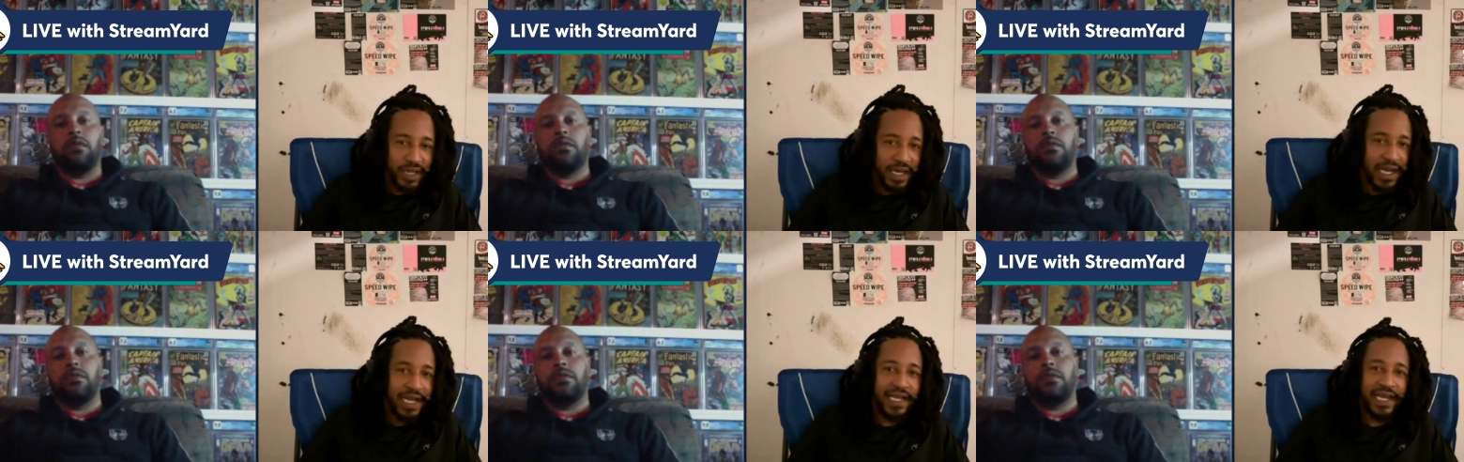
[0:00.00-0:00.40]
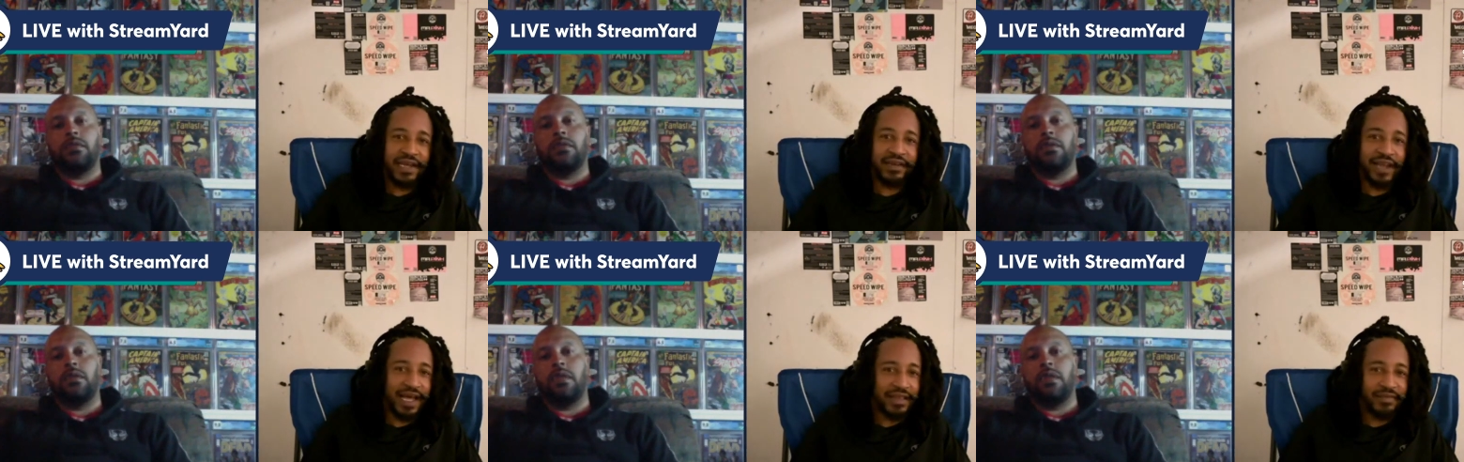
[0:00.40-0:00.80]
Speaker 1: Like I
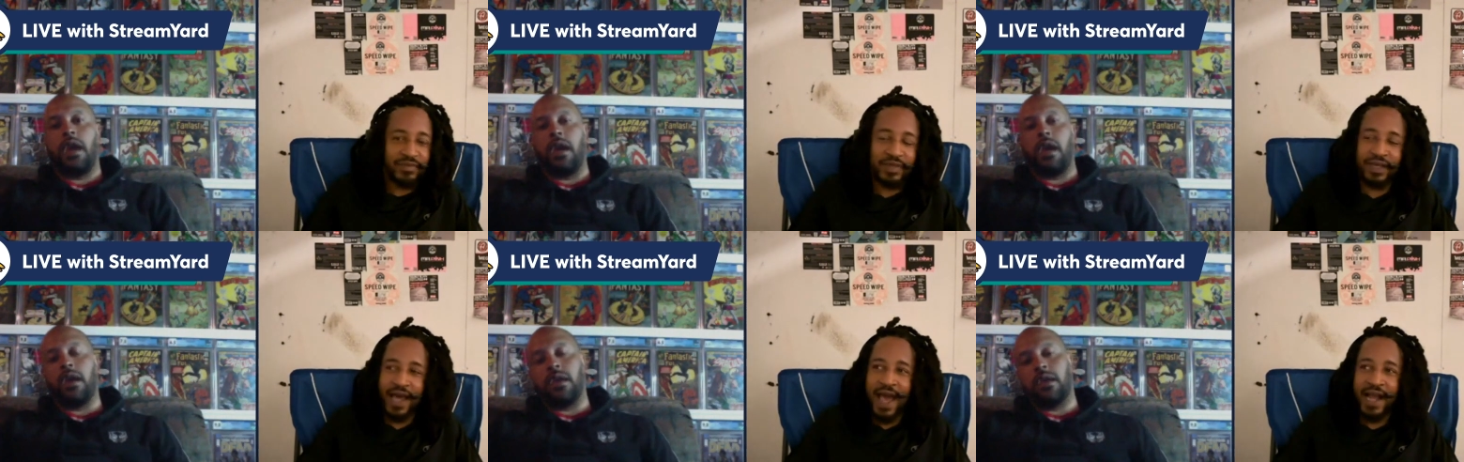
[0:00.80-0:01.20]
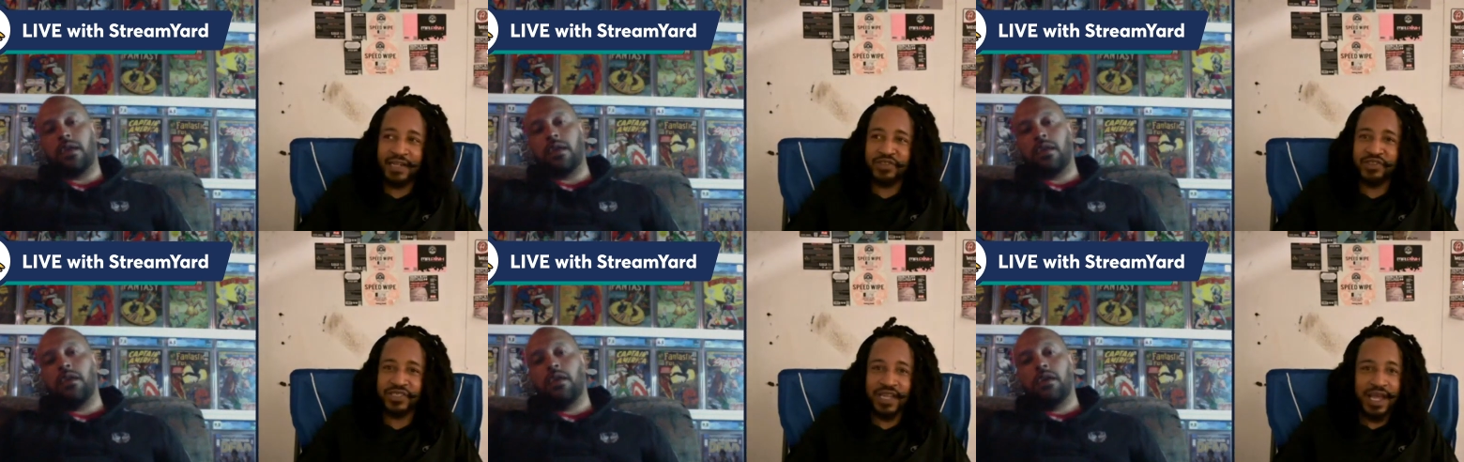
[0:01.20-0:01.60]
can't. I, the
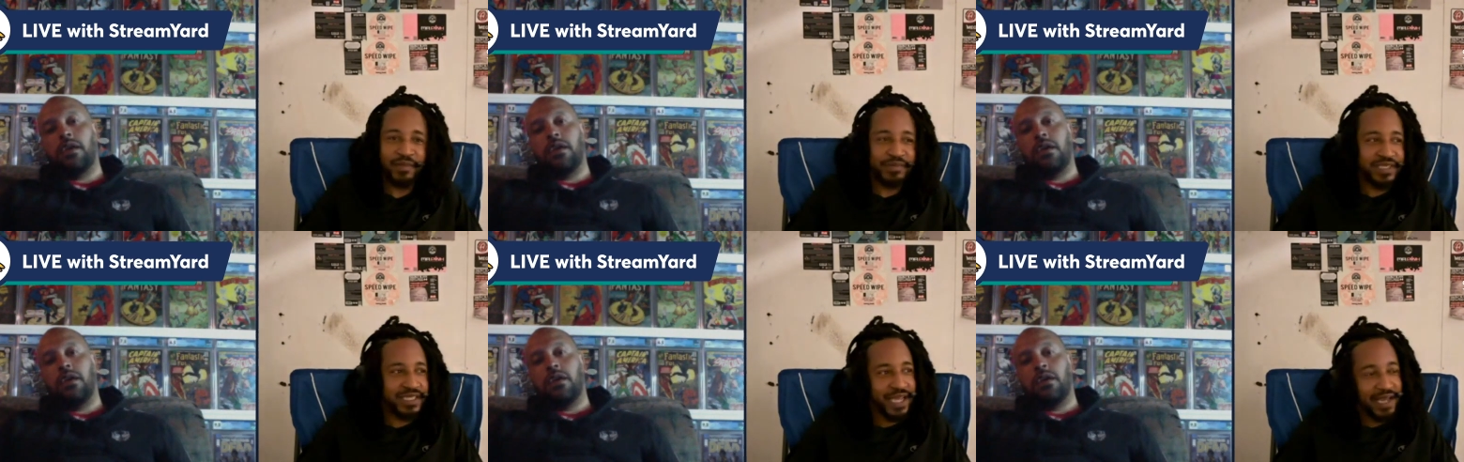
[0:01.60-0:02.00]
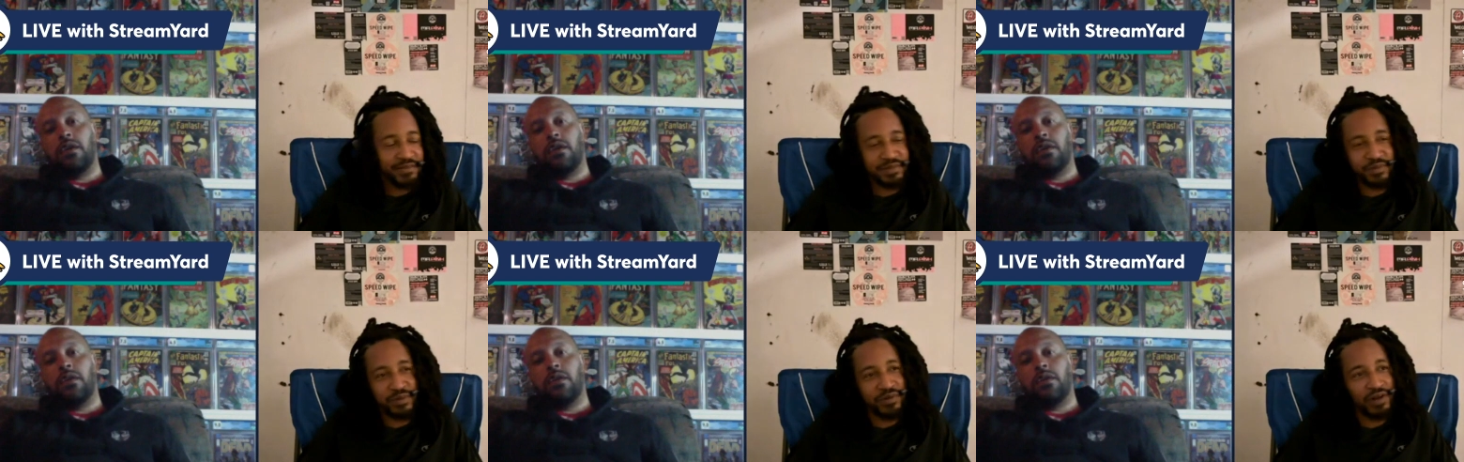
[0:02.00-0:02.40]
actor's name
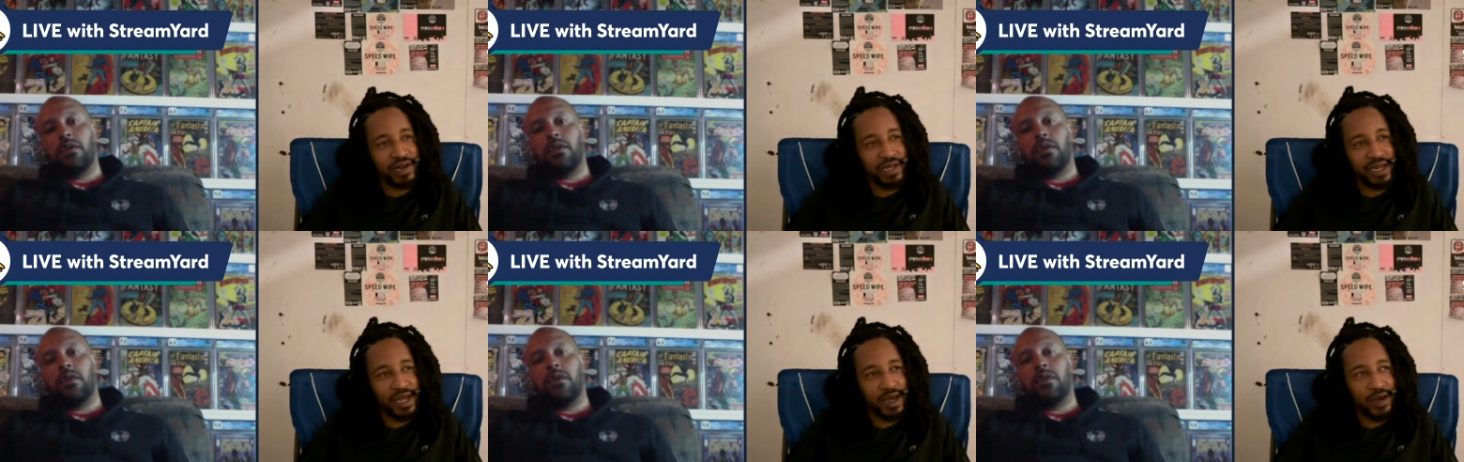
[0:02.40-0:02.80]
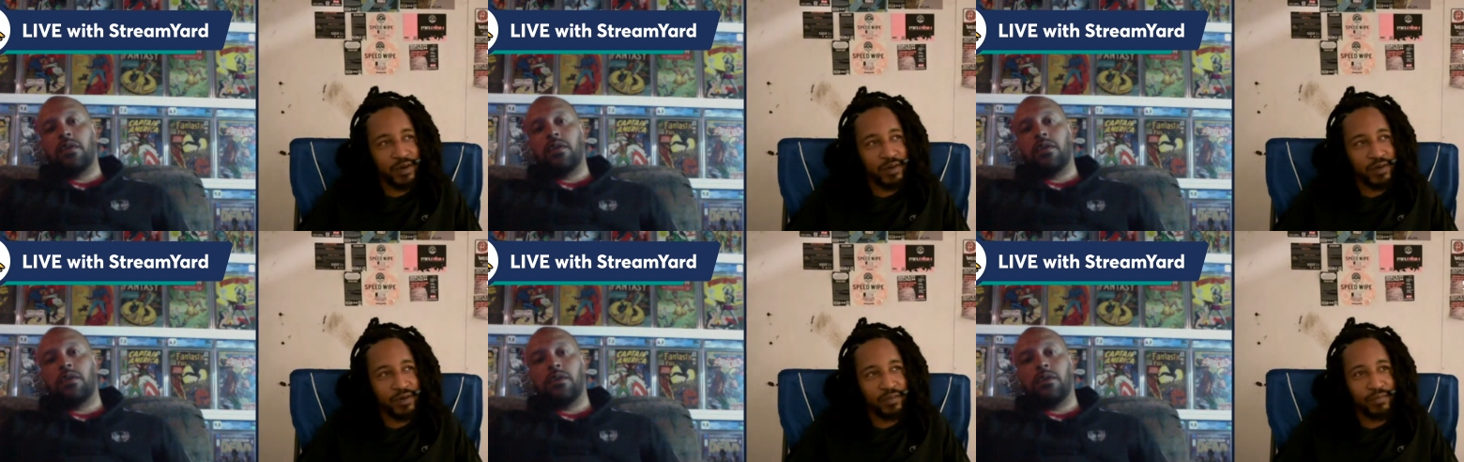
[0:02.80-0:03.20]
escapes me right
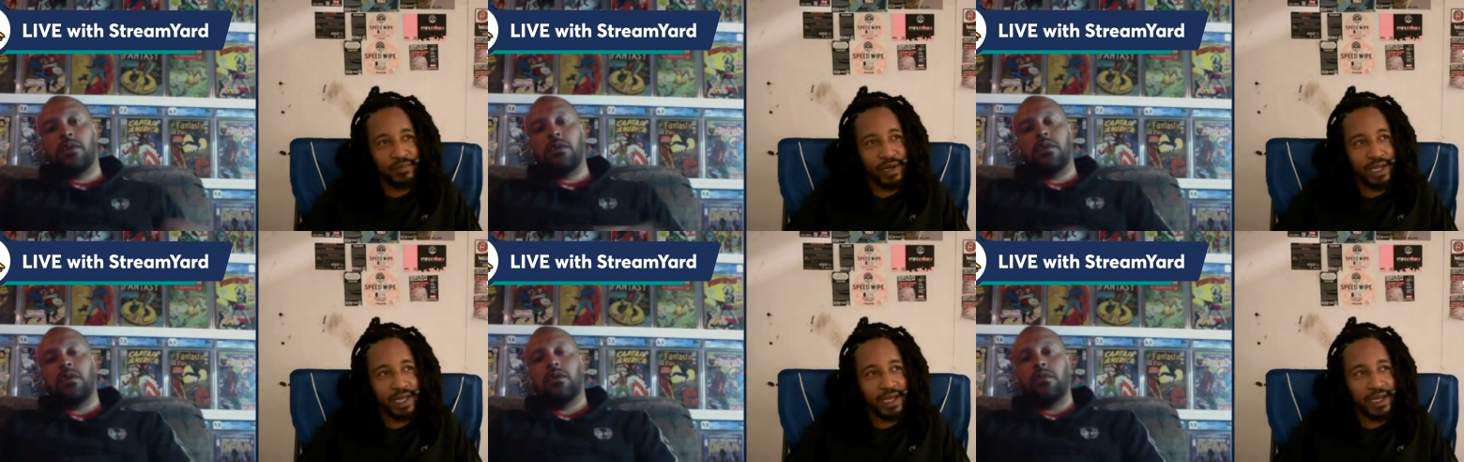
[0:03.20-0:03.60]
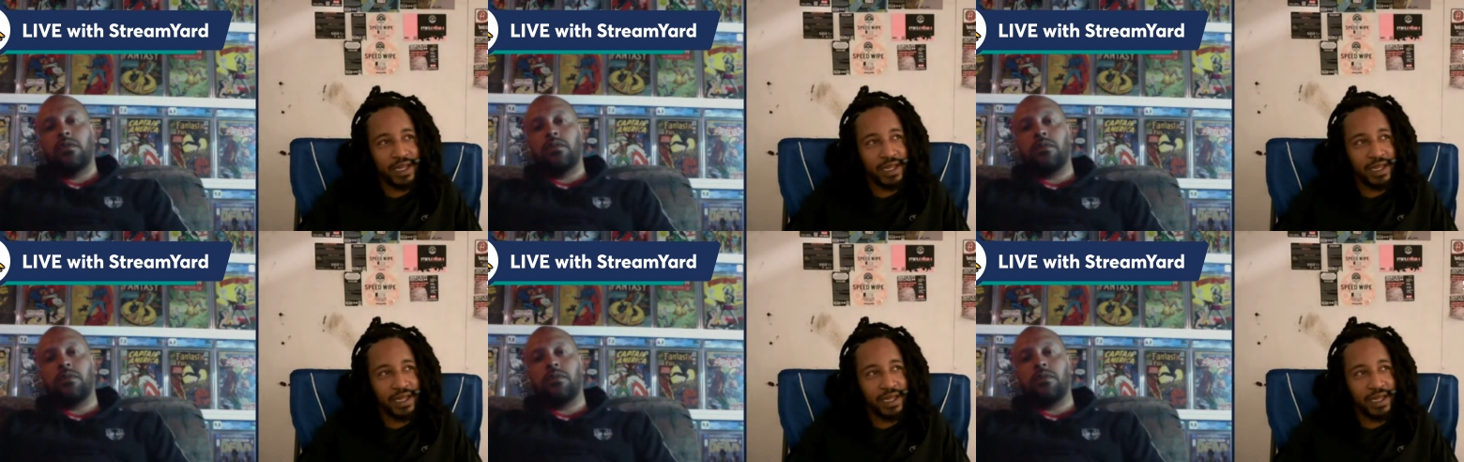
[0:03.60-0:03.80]
now, but